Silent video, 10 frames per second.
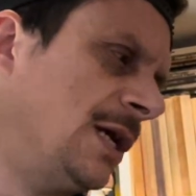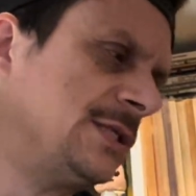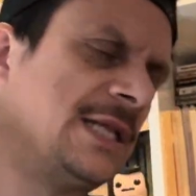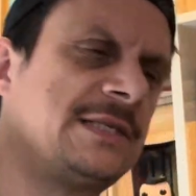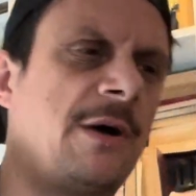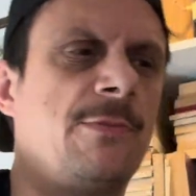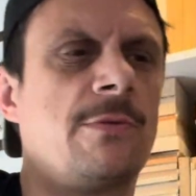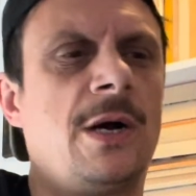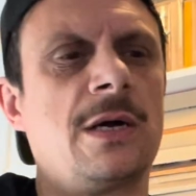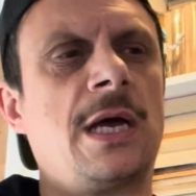So that's my
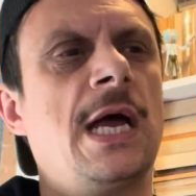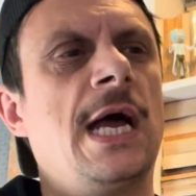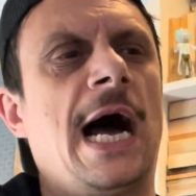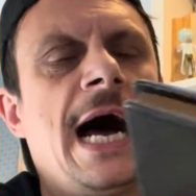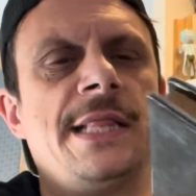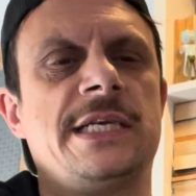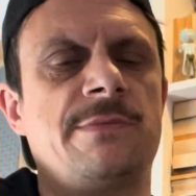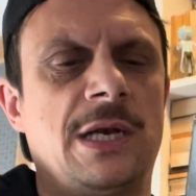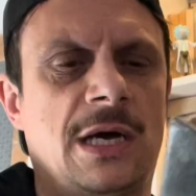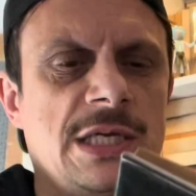bookmark. And this is
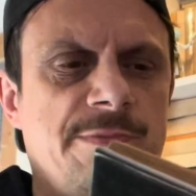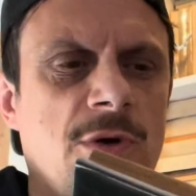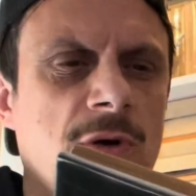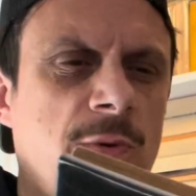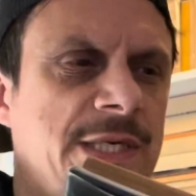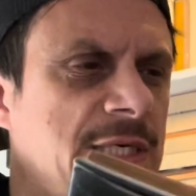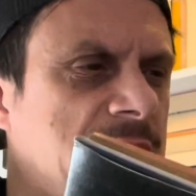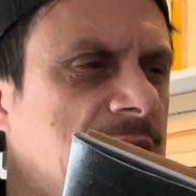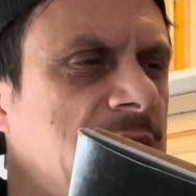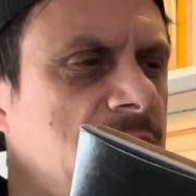my last book, which is
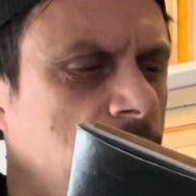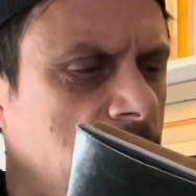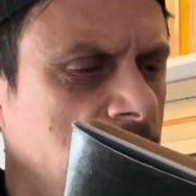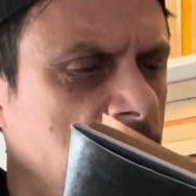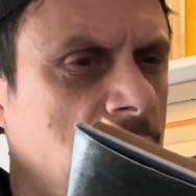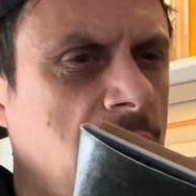this one,